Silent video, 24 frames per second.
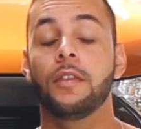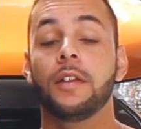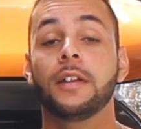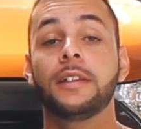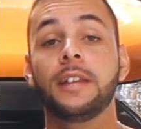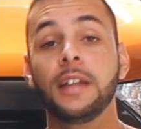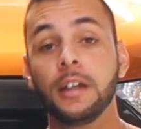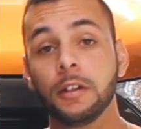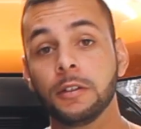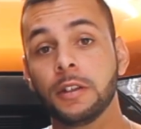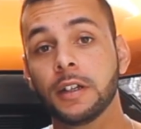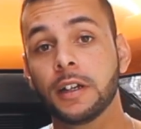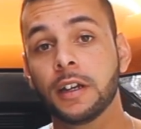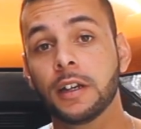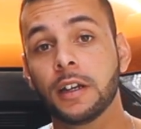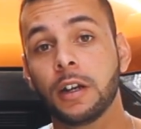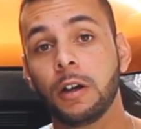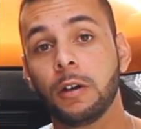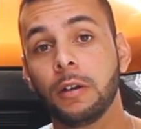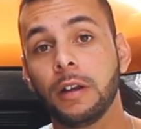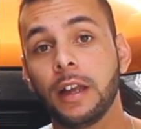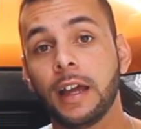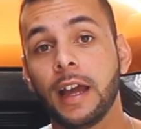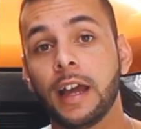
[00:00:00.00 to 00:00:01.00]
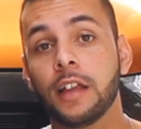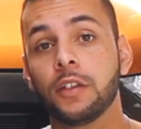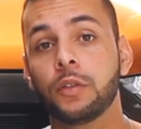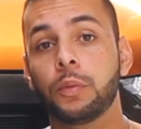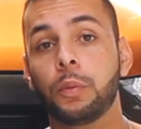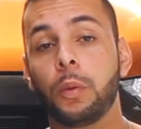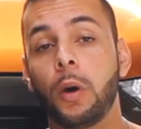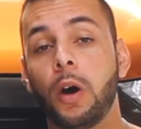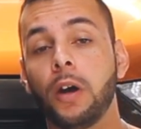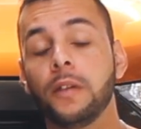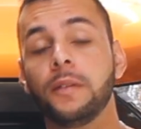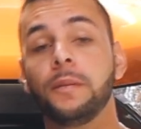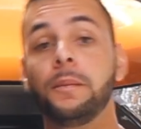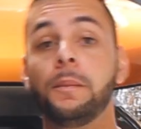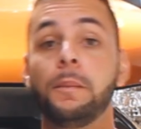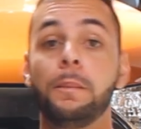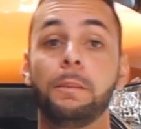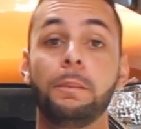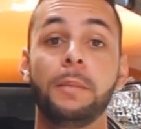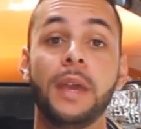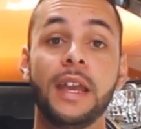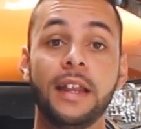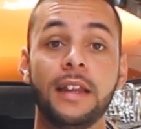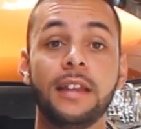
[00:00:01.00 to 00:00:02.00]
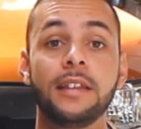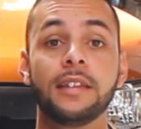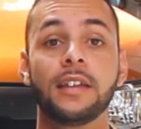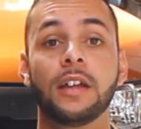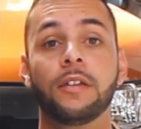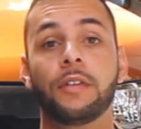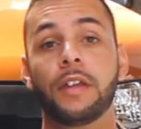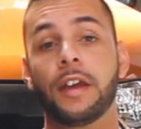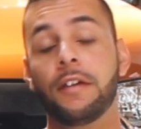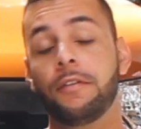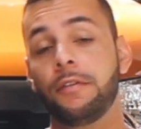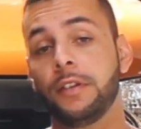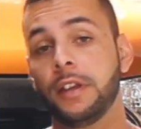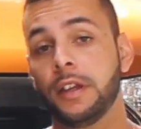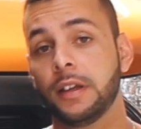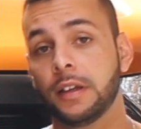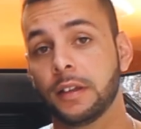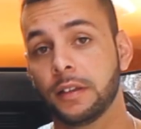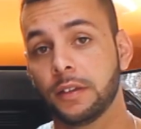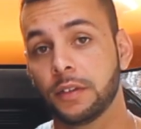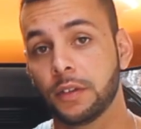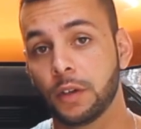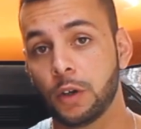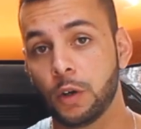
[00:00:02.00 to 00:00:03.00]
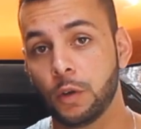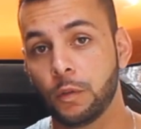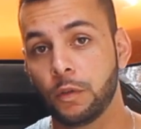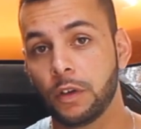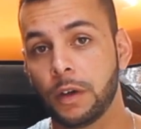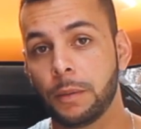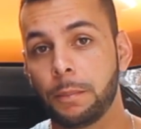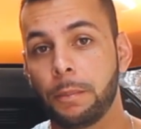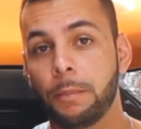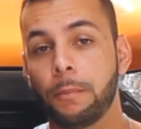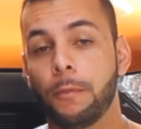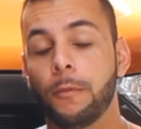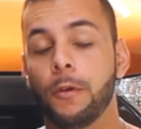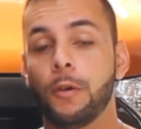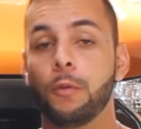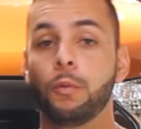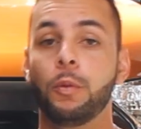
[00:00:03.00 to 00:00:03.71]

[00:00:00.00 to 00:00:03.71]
The Toyota Corolla has won many South Africans over